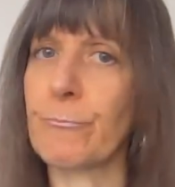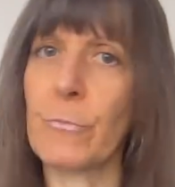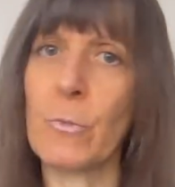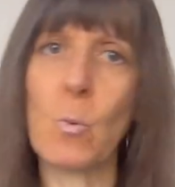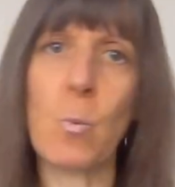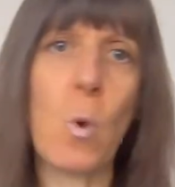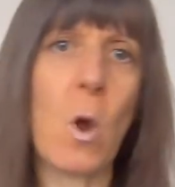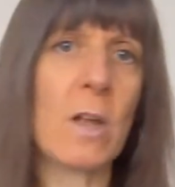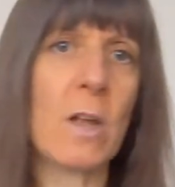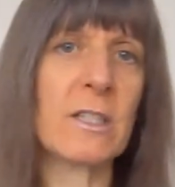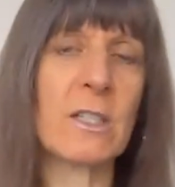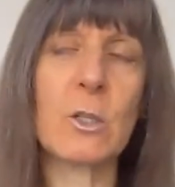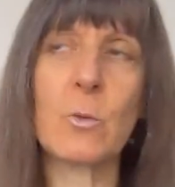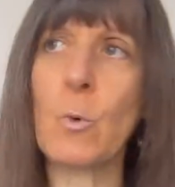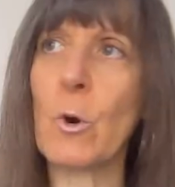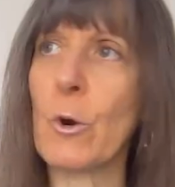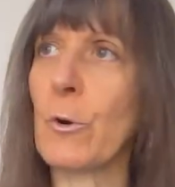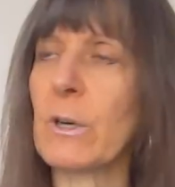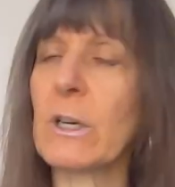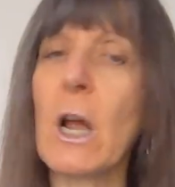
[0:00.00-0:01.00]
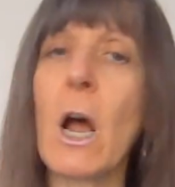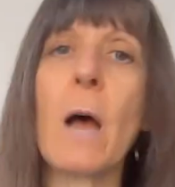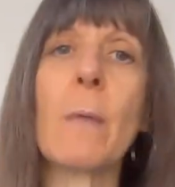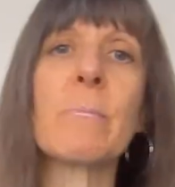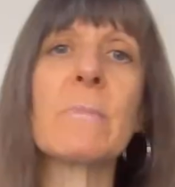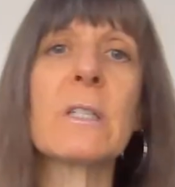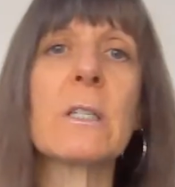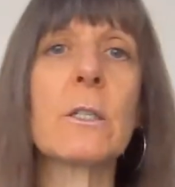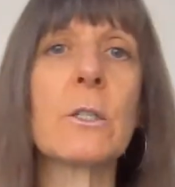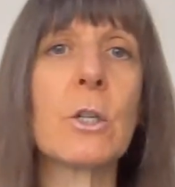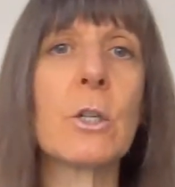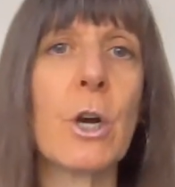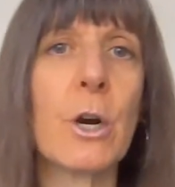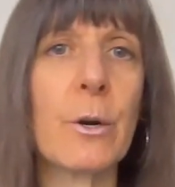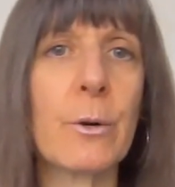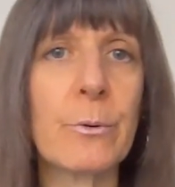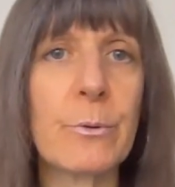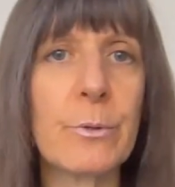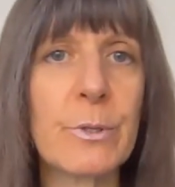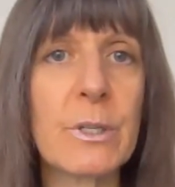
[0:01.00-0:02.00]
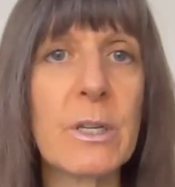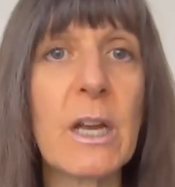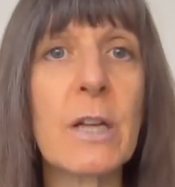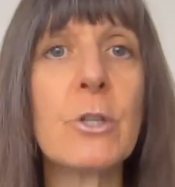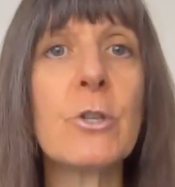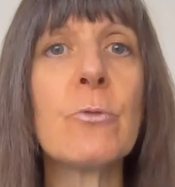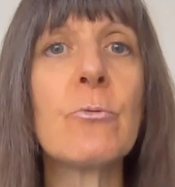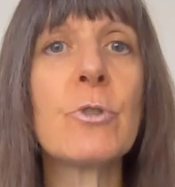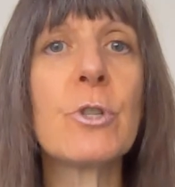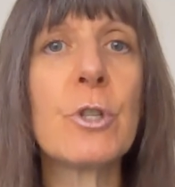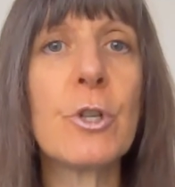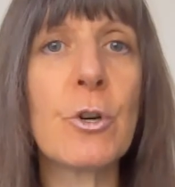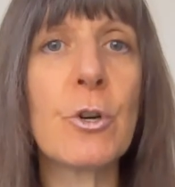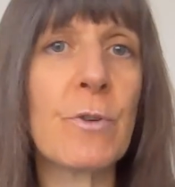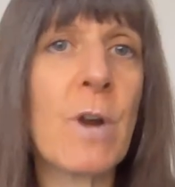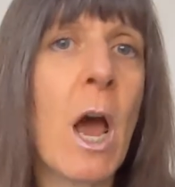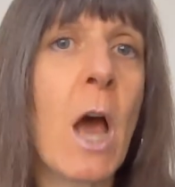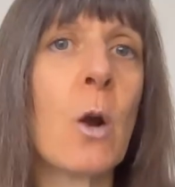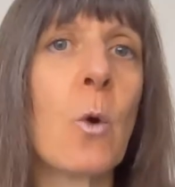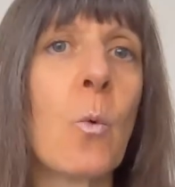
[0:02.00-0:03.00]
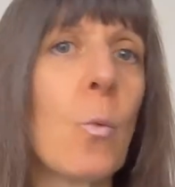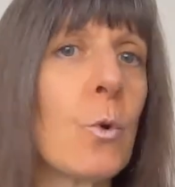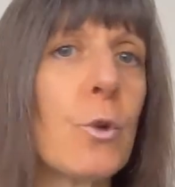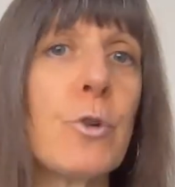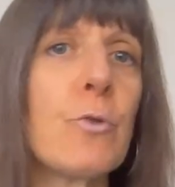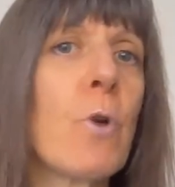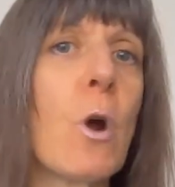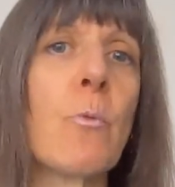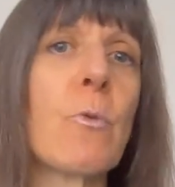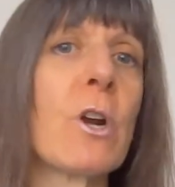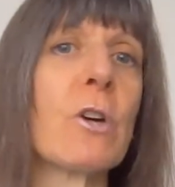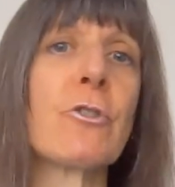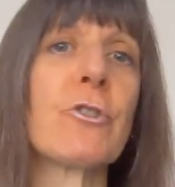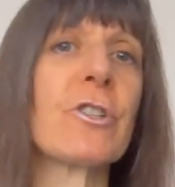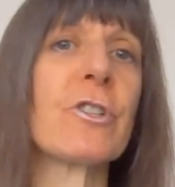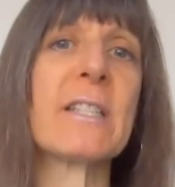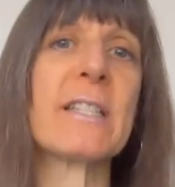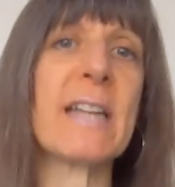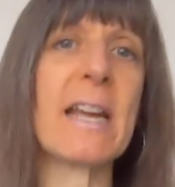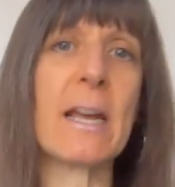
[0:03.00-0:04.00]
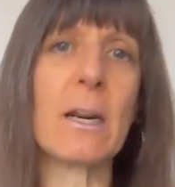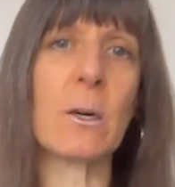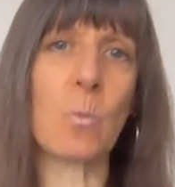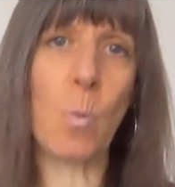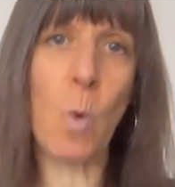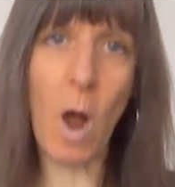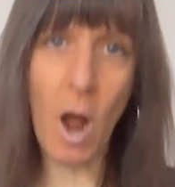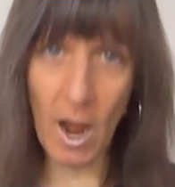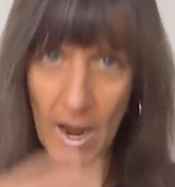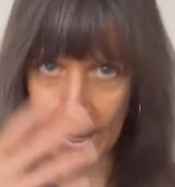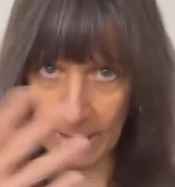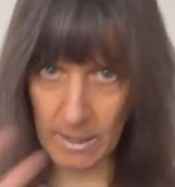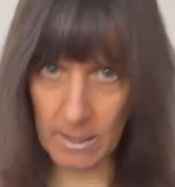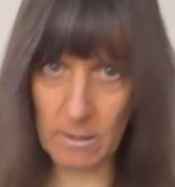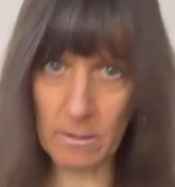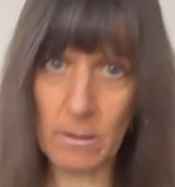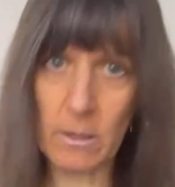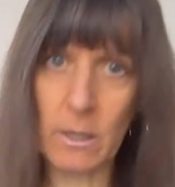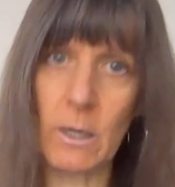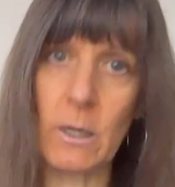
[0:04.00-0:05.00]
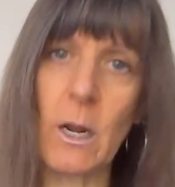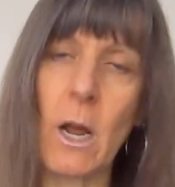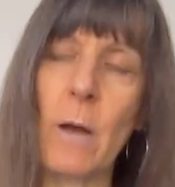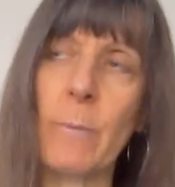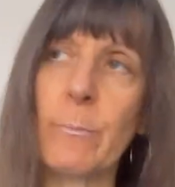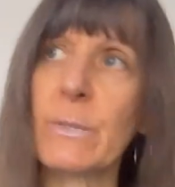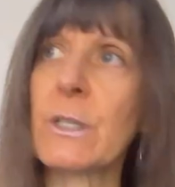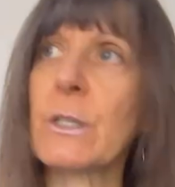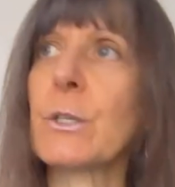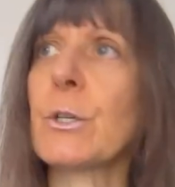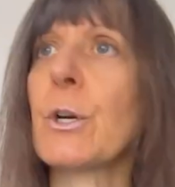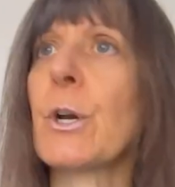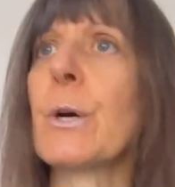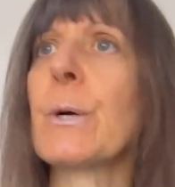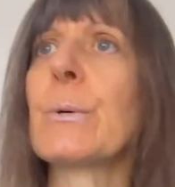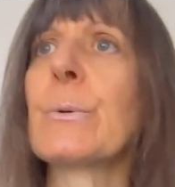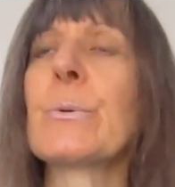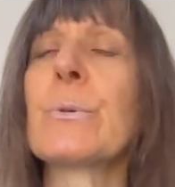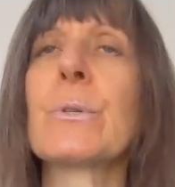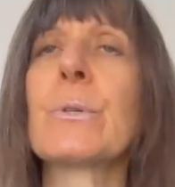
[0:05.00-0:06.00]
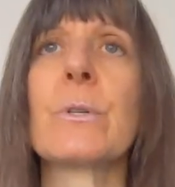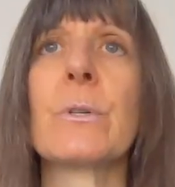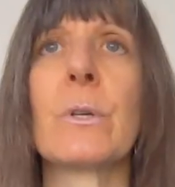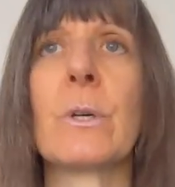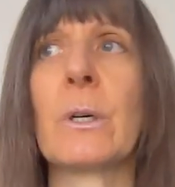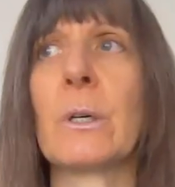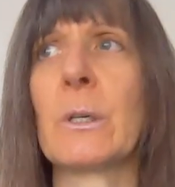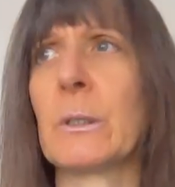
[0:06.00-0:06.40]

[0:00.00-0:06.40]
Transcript: The ones where it comes and goes, and you don't understand why it comes and goes.